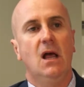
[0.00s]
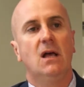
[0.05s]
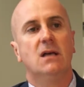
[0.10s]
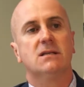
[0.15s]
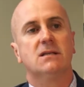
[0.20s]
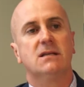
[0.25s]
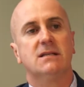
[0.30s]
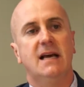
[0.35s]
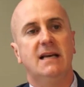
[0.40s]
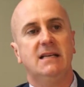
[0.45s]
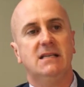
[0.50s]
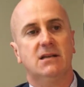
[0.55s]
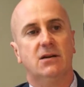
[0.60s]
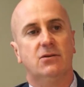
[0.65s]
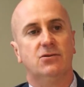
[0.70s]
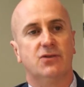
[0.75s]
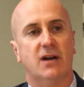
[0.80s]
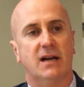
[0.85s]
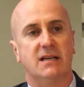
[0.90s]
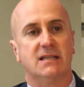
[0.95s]
So SaaS
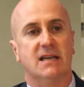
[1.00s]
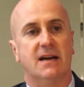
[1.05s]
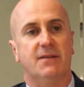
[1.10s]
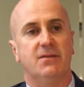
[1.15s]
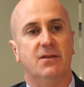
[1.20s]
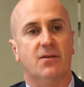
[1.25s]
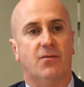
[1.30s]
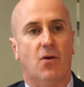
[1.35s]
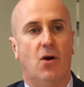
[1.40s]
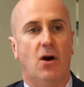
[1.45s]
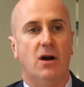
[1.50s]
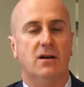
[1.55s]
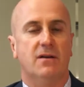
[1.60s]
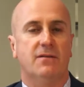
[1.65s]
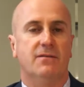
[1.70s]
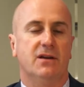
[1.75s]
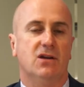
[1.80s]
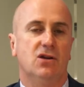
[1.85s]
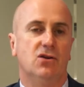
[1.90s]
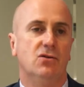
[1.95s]
contracts govern the right
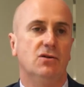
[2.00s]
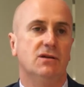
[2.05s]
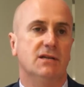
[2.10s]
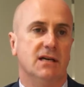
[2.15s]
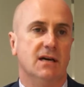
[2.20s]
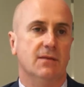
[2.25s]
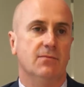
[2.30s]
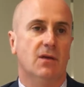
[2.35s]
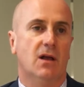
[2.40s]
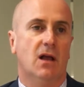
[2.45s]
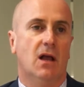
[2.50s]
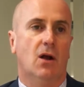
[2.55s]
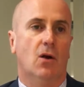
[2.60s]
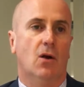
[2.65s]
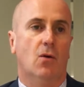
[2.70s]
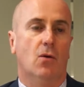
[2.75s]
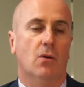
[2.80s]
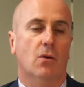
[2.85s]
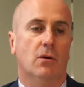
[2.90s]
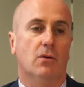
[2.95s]
of a user
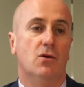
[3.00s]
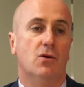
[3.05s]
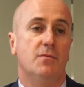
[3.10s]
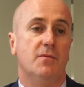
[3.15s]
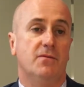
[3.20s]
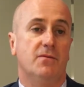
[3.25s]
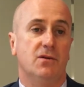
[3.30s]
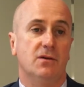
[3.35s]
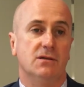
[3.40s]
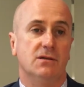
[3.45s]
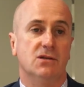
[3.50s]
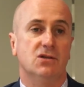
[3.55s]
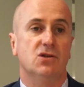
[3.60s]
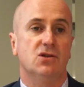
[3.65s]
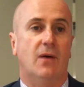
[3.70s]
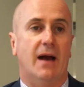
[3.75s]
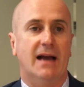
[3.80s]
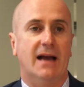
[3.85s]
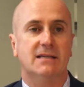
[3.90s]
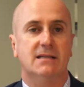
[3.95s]
or a group of users
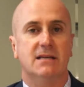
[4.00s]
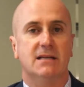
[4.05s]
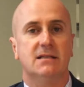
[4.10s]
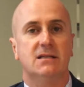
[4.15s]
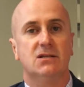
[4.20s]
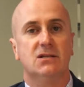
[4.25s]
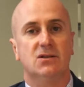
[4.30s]
to access the